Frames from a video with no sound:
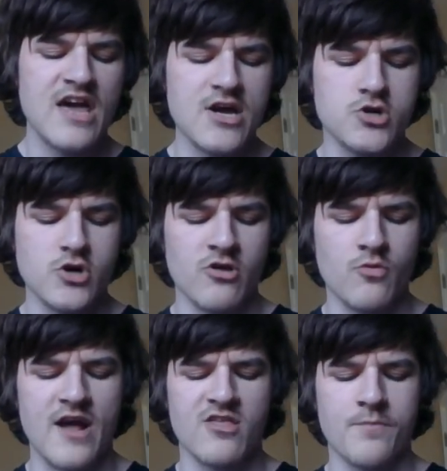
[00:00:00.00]
and Chris
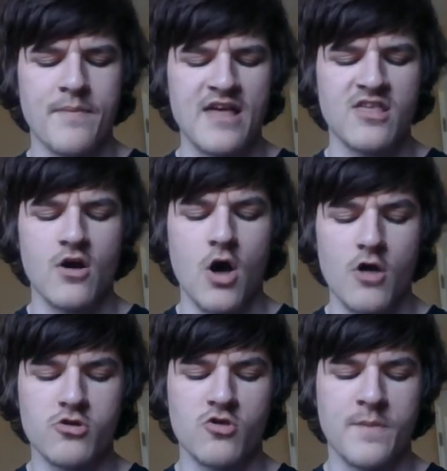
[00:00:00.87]
Wright basically
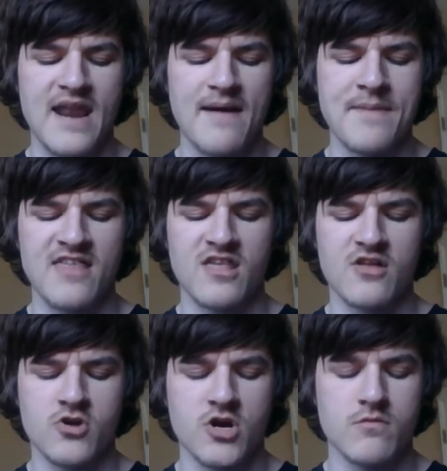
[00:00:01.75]
also spun out, basically
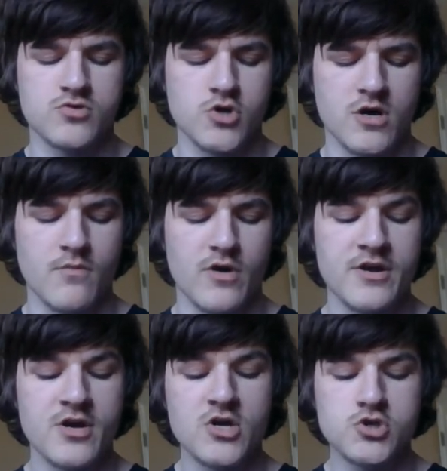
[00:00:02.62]
in turn, turn one,